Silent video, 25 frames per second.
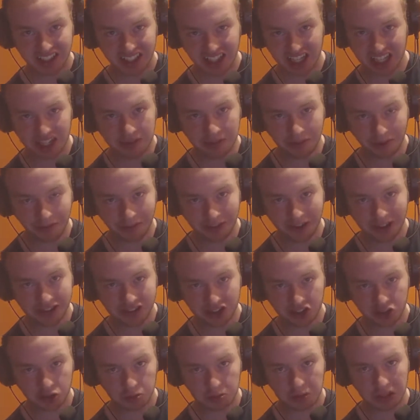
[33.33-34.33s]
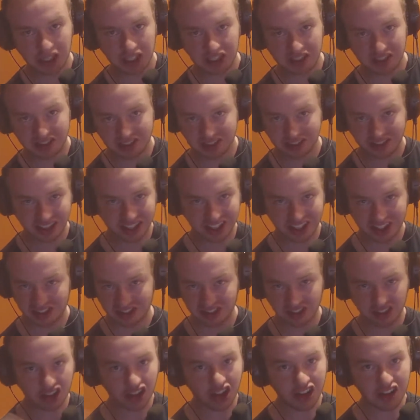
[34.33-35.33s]
any more faster speeds. Like,
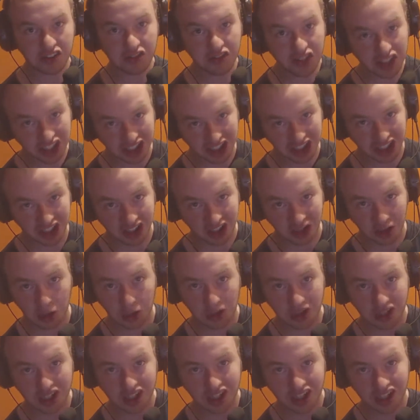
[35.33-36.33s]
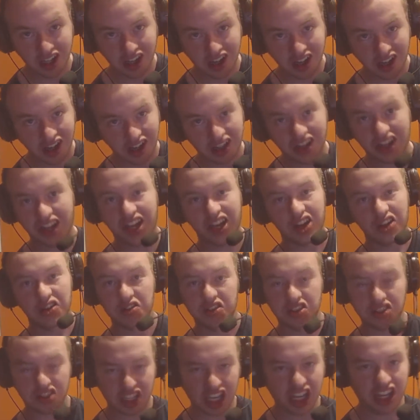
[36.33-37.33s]
this is not a video on how
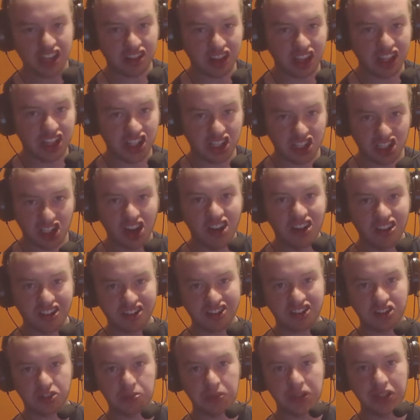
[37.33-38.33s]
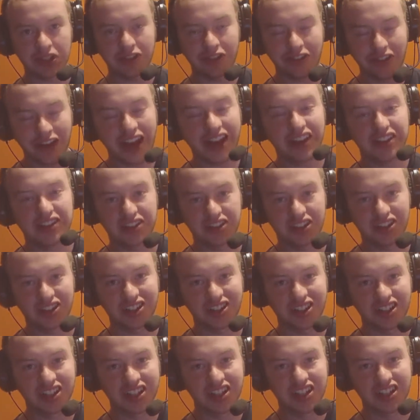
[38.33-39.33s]
to get like your current speed
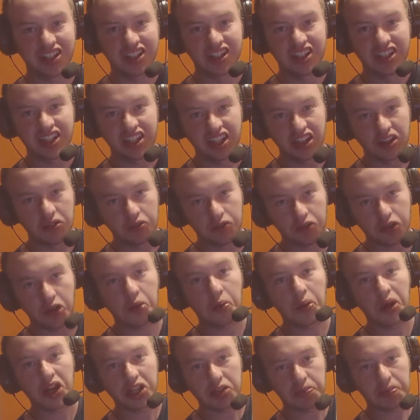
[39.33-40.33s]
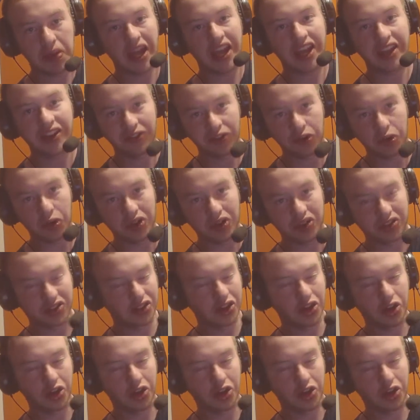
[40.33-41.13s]
faster for what you're paying for.